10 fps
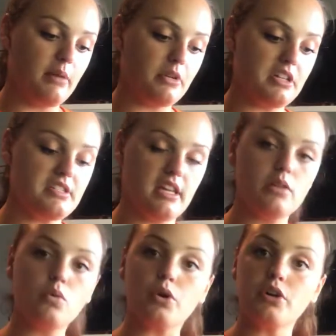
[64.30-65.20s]
I'm going to say
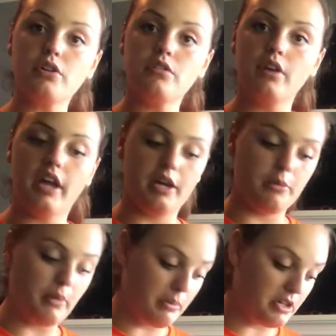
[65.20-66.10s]
the word and
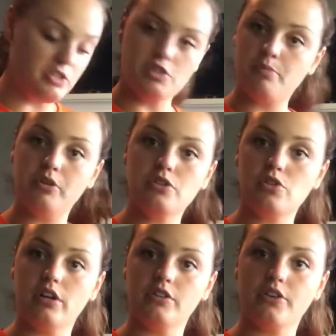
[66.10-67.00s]
I'm going to just put a
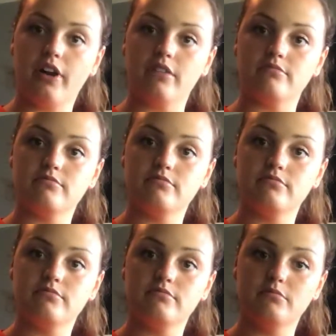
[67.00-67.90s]
treat on the ground,
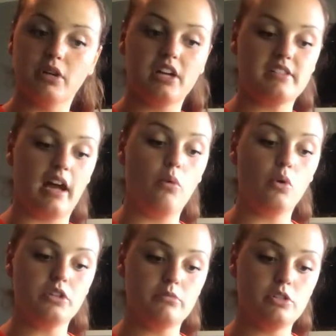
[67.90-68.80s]
because I
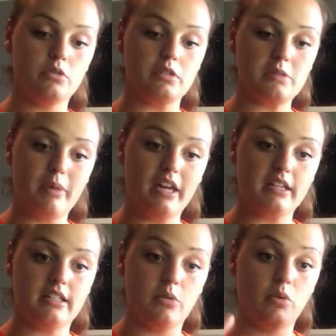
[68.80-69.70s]
want them to
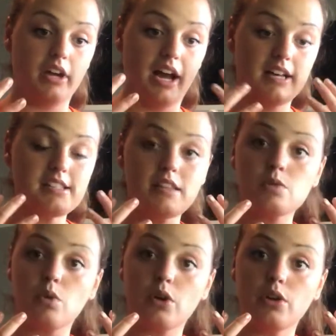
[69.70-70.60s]
expect that when I say
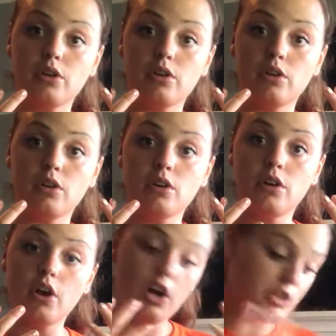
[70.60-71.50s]
this word,
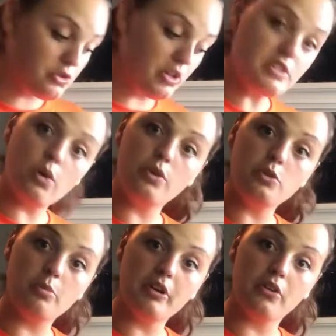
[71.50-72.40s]
a treat's going
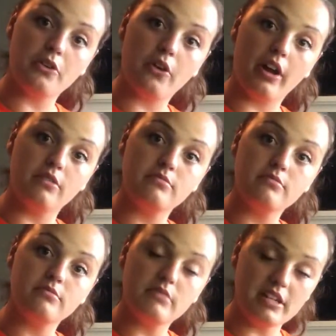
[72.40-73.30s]
to appear on the ground.
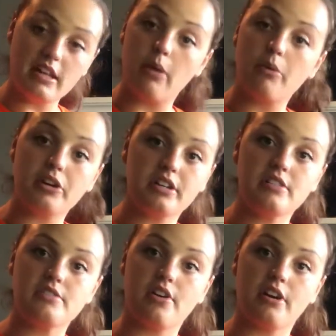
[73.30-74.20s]
That's how we're going to get
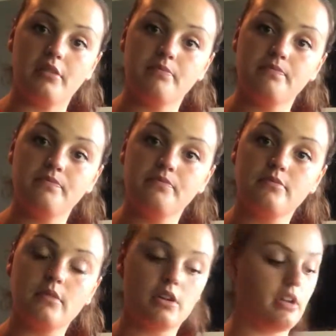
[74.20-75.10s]
started.
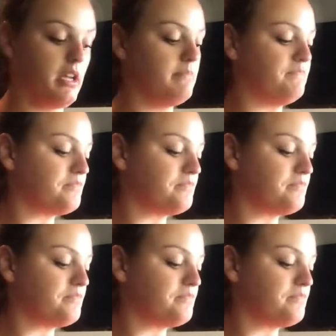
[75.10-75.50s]
Okay,